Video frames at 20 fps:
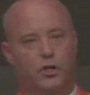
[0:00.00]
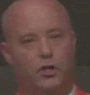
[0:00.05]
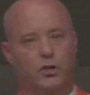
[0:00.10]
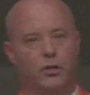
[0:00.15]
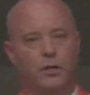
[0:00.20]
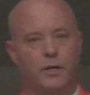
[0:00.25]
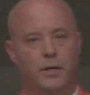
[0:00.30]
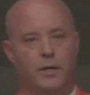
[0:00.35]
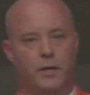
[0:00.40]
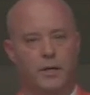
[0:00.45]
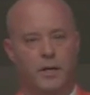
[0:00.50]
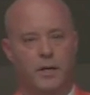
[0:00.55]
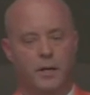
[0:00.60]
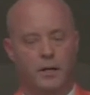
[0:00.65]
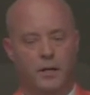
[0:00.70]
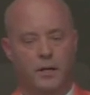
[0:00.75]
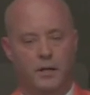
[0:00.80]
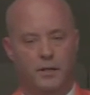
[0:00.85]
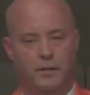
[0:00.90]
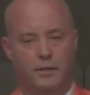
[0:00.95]
is that he's
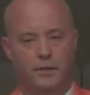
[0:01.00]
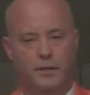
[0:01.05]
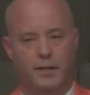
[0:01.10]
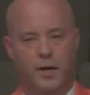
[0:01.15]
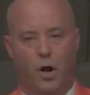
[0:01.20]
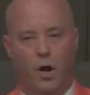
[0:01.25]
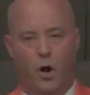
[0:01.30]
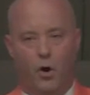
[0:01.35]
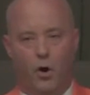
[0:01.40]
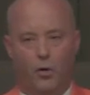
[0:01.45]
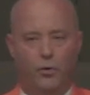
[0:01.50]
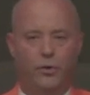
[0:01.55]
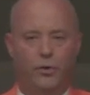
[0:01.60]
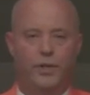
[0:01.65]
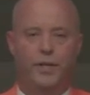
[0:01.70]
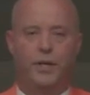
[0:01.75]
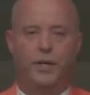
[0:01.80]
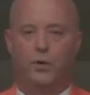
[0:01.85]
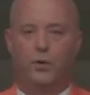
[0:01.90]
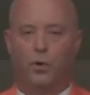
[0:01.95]
taking these
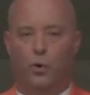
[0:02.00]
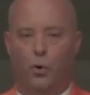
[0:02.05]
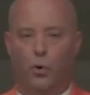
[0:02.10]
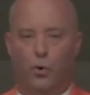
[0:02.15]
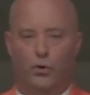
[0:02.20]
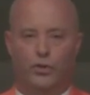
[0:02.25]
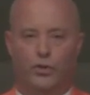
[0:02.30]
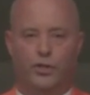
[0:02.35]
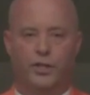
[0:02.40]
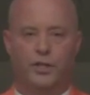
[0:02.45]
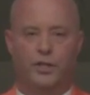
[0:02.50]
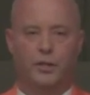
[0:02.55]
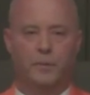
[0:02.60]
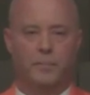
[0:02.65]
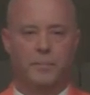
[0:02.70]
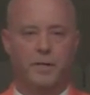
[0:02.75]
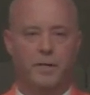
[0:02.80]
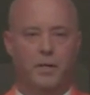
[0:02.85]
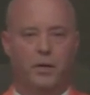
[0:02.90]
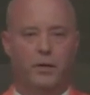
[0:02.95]
concepts
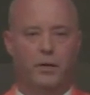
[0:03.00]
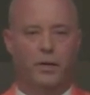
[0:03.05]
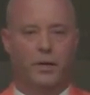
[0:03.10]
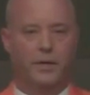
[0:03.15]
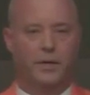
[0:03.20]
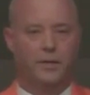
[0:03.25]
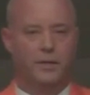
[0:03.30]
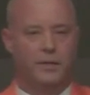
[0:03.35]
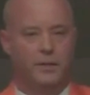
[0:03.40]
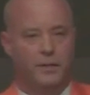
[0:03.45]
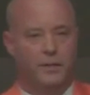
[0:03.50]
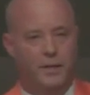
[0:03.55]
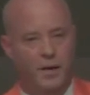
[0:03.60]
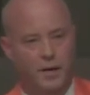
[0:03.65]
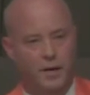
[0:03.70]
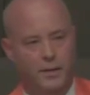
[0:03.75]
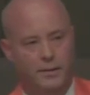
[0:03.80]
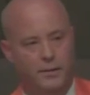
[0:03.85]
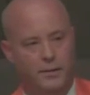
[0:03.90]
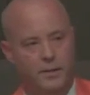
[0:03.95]
that they knew
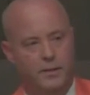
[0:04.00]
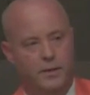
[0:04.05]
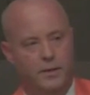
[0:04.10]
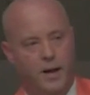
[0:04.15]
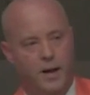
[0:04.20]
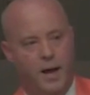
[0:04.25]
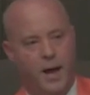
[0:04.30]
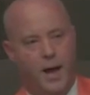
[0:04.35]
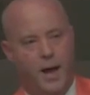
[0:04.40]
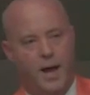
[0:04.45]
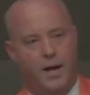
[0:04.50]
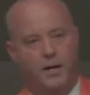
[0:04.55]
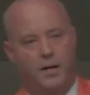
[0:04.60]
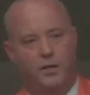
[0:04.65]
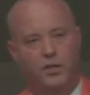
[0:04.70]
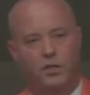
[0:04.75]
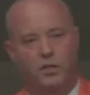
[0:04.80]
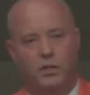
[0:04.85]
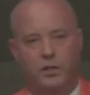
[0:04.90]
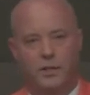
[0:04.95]
and they knew what was
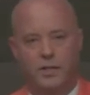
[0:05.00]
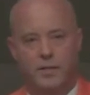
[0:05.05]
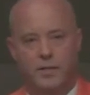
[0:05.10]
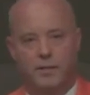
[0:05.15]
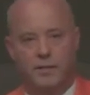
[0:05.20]
next and